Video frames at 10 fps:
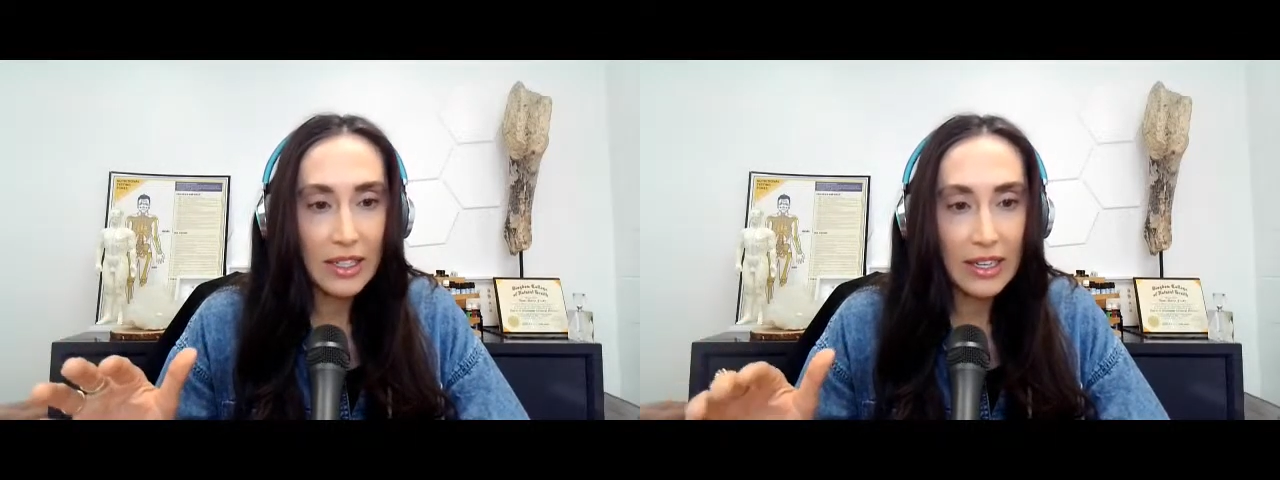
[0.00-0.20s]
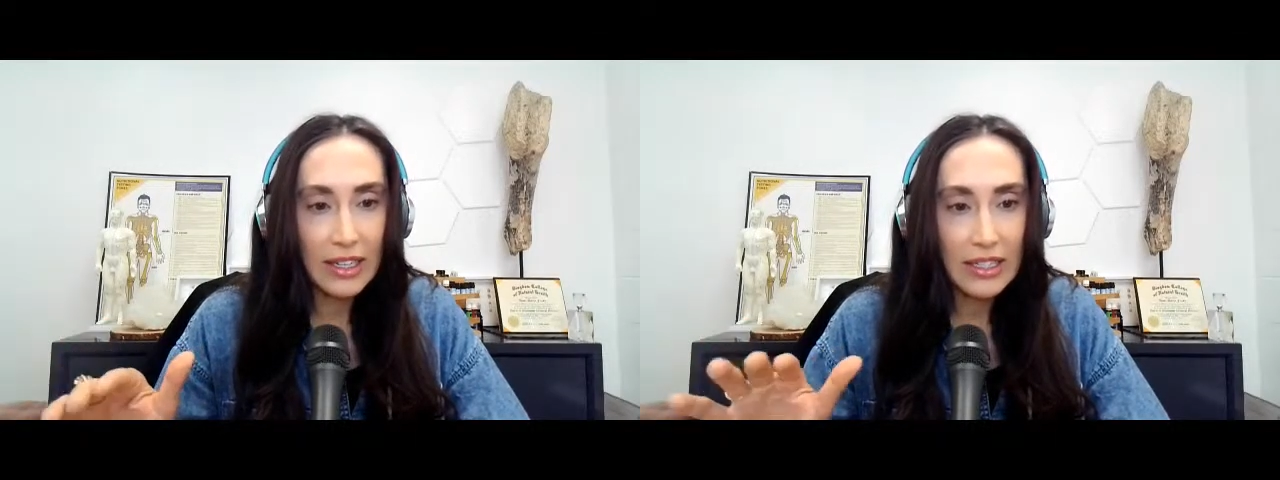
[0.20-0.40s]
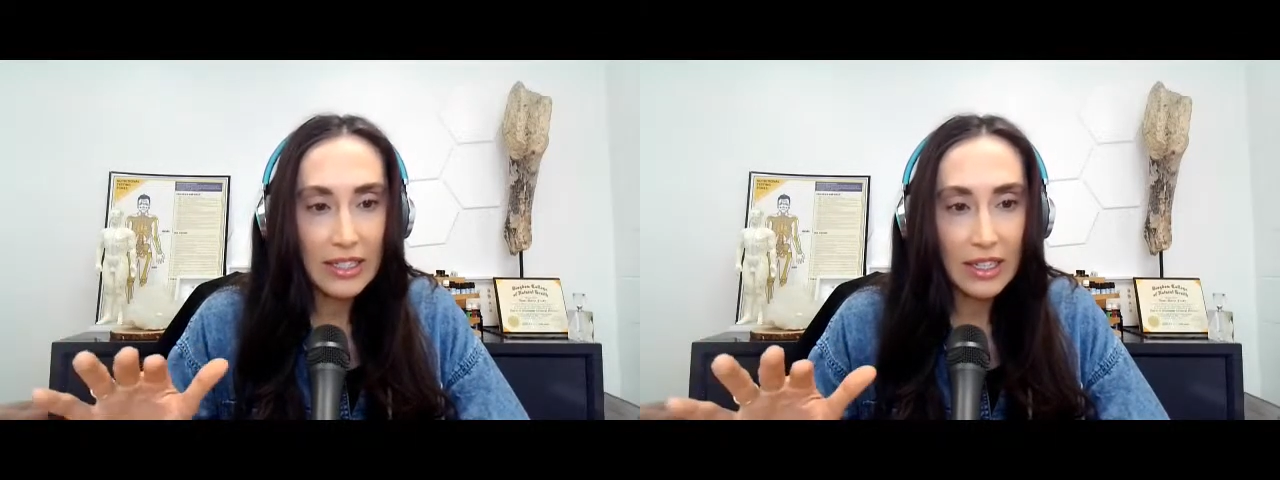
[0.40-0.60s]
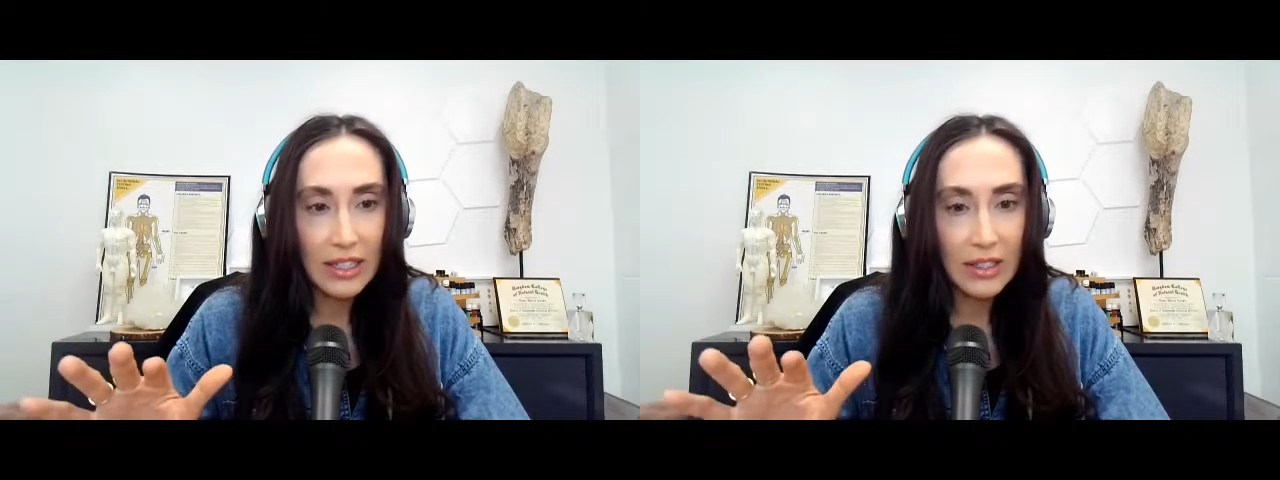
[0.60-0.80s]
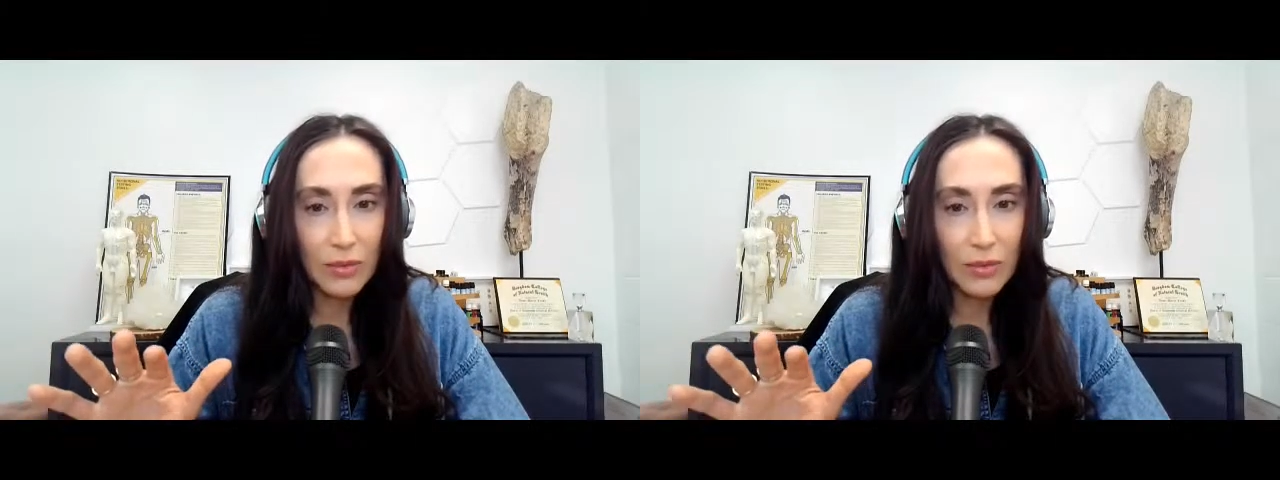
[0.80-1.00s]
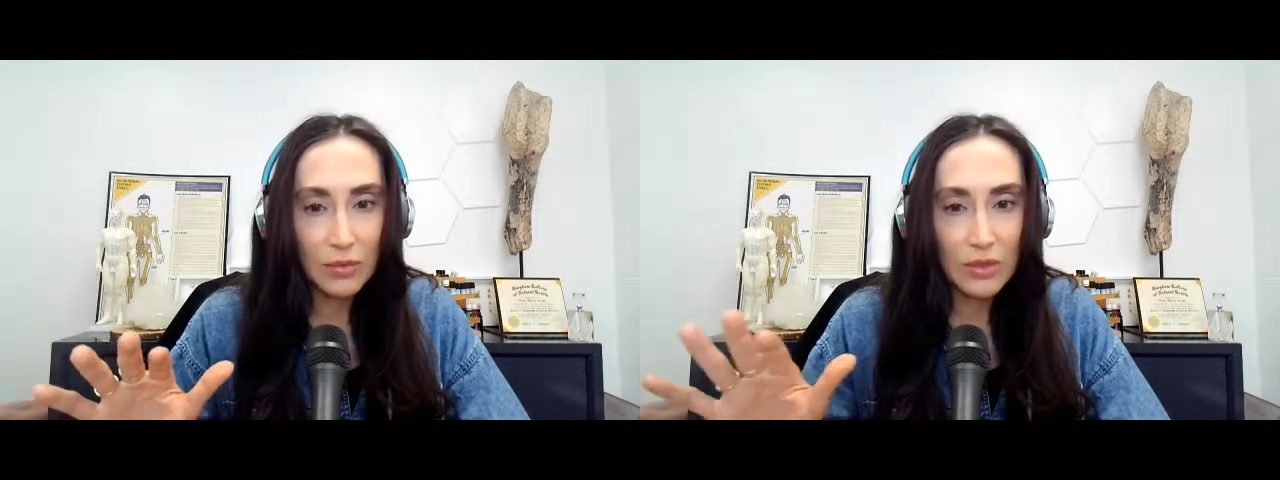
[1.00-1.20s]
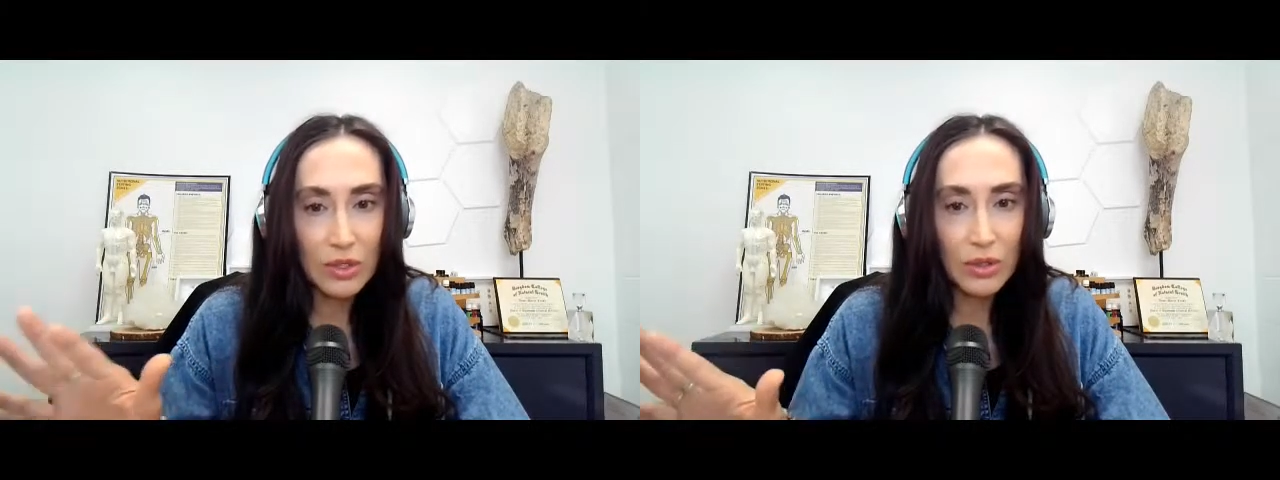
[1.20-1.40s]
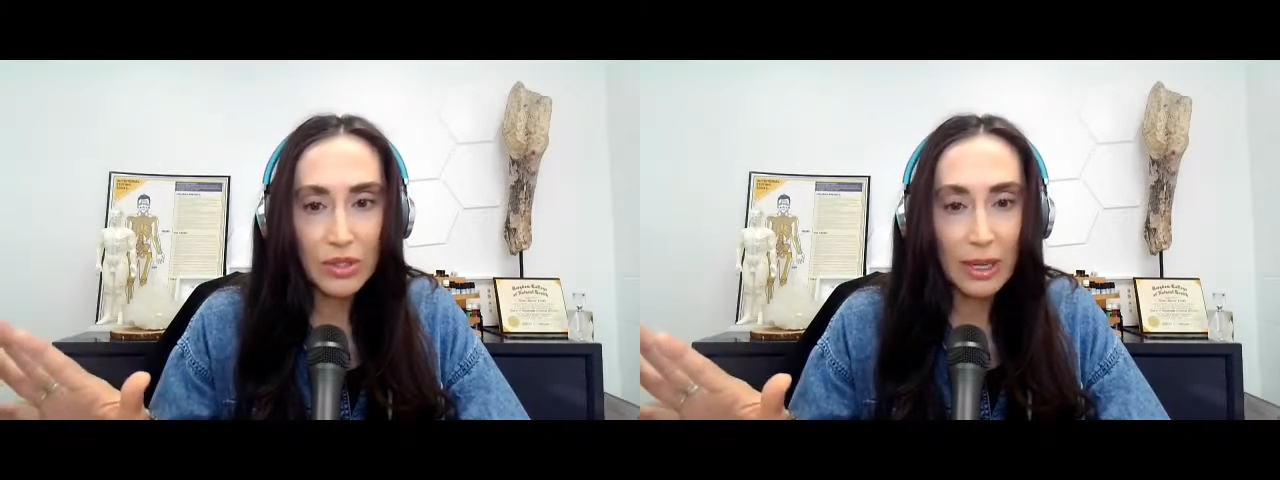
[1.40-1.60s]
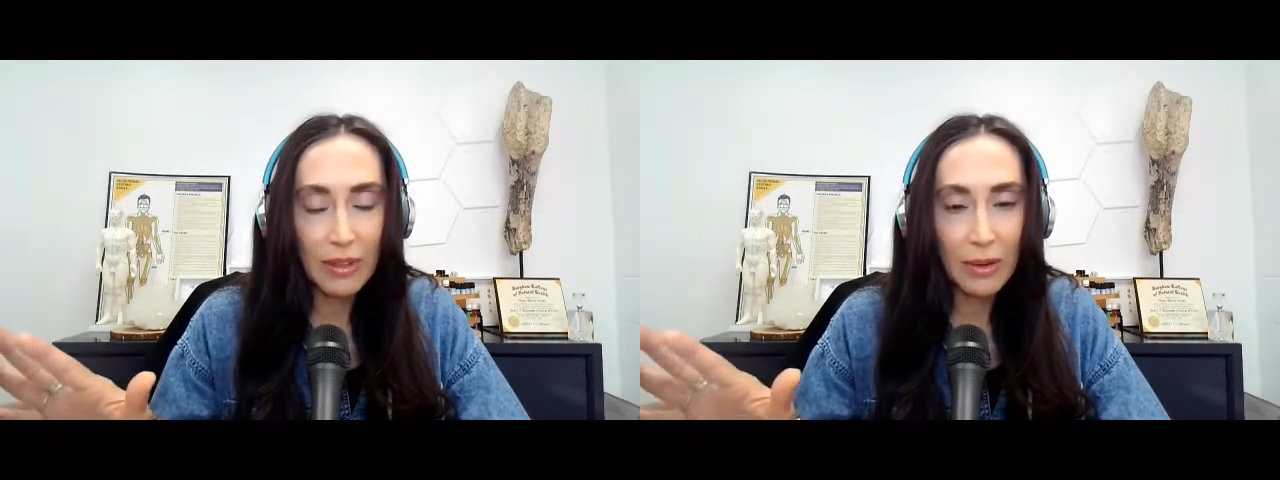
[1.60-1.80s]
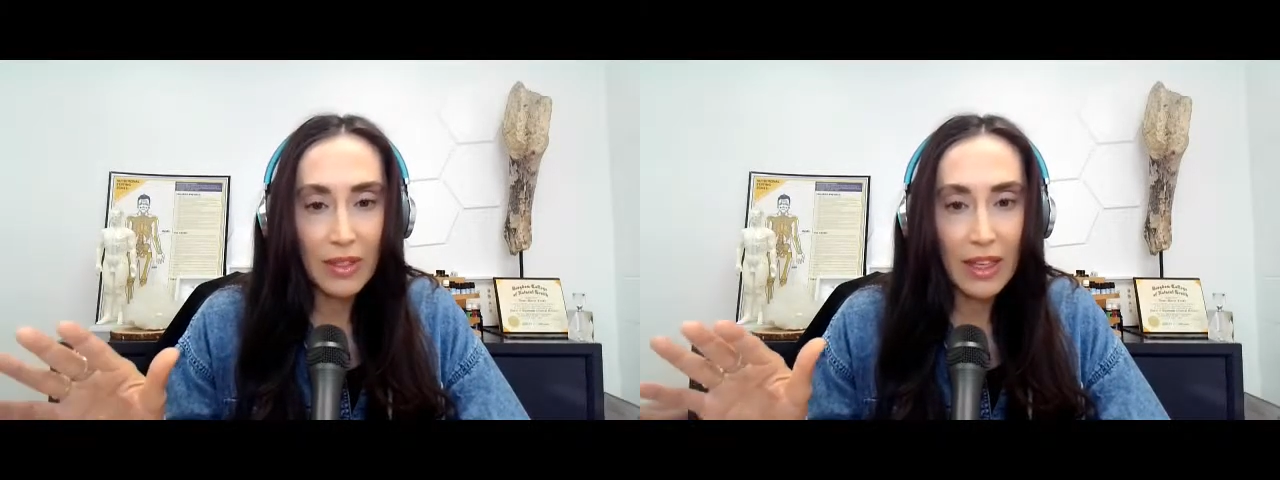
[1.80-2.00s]
and I said, "Do
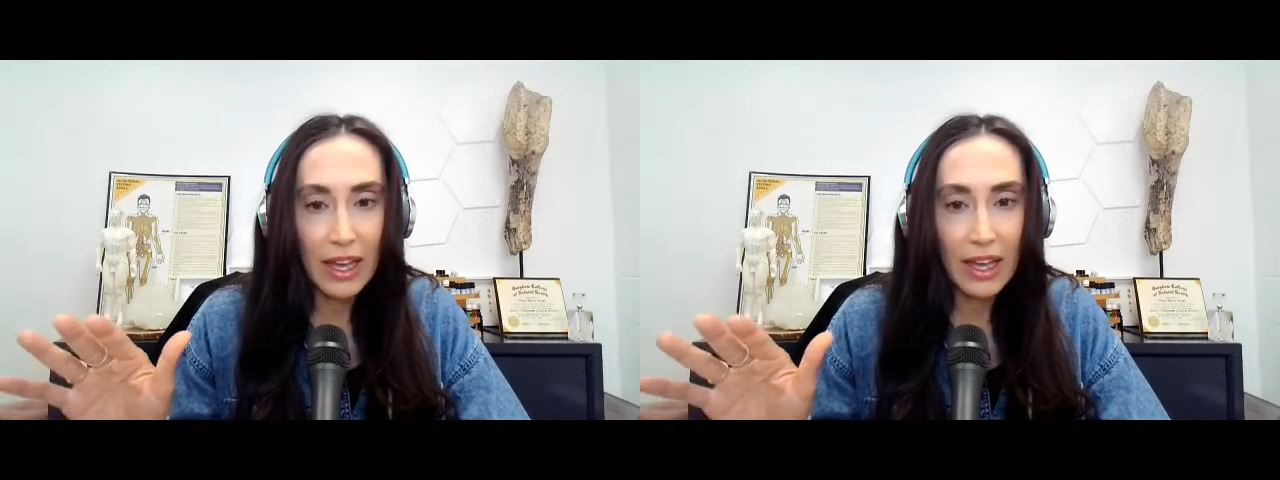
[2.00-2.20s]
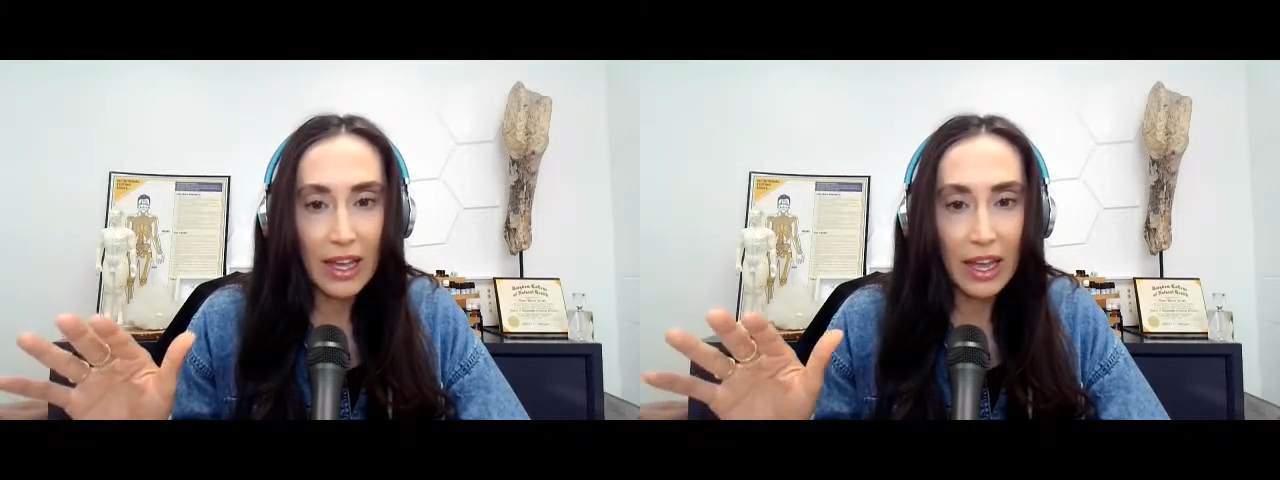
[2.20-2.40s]
something with that."